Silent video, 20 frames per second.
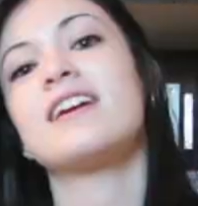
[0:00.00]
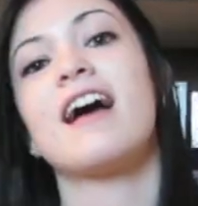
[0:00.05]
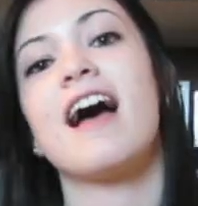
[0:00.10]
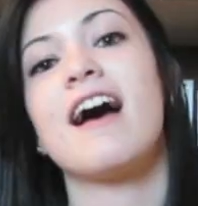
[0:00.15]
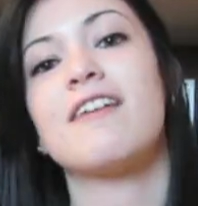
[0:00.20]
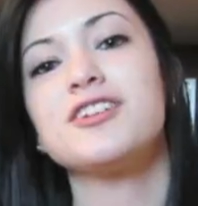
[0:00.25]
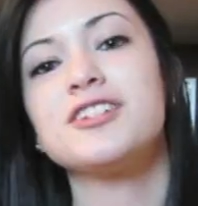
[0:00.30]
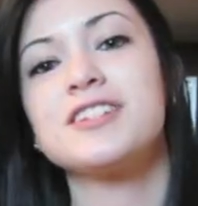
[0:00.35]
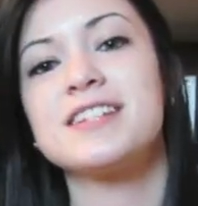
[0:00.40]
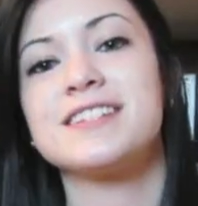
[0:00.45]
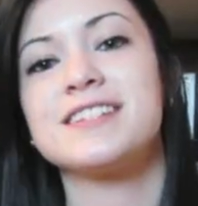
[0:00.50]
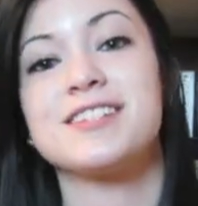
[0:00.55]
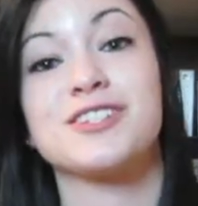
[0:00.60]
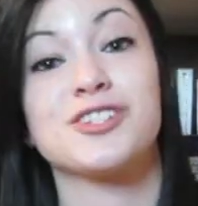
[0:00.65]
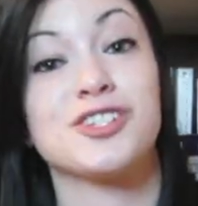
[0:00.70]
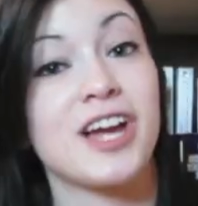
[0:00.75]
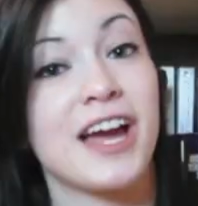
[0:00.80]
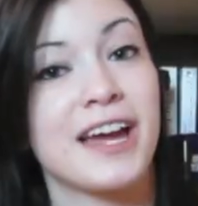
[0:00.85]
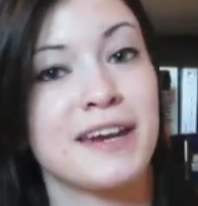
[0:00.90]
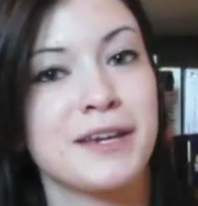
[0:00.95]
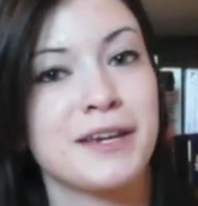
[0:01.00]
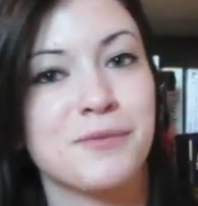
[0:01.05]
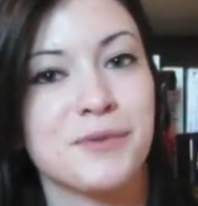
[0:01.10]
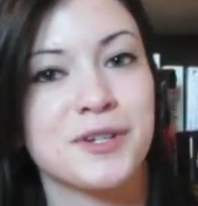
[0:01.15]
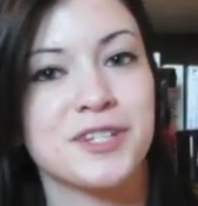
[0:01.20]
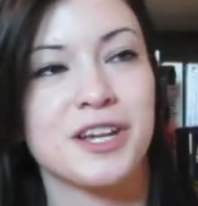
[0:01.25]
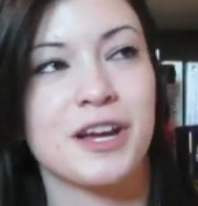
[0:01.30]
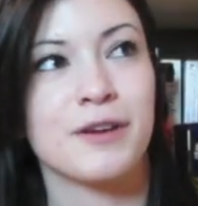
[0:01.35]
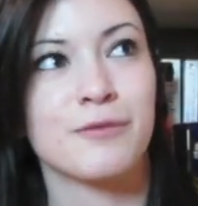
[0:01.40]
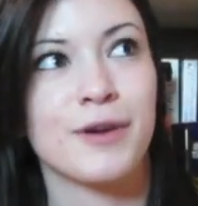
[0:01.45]
Ever since The Shining,
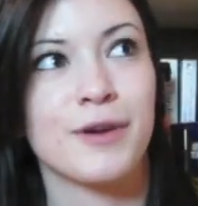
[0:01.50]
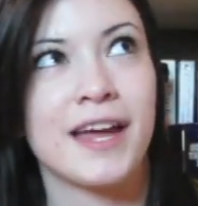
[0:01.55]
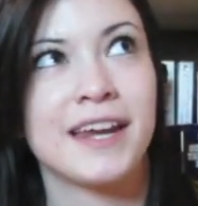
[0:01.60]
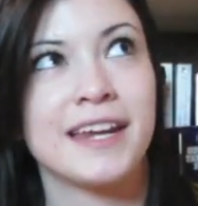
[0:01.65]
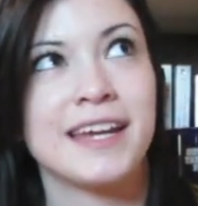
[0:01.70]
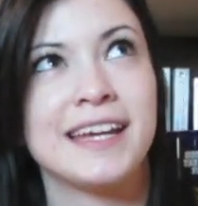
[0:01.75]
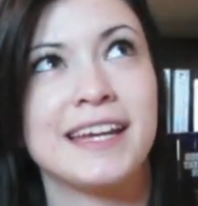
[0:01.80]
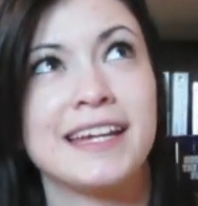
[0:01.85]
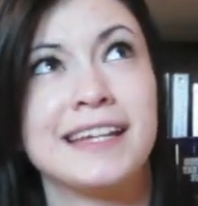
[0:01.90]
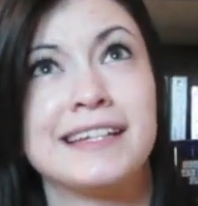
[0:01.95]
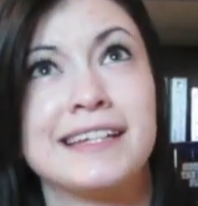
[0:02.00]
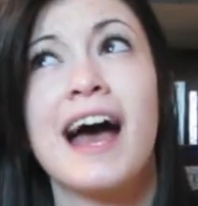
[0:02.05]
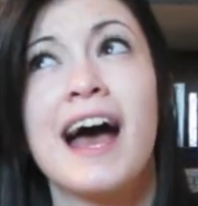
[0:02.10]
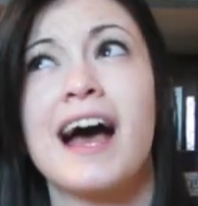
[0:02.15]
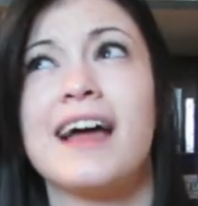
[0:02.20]
which I read in,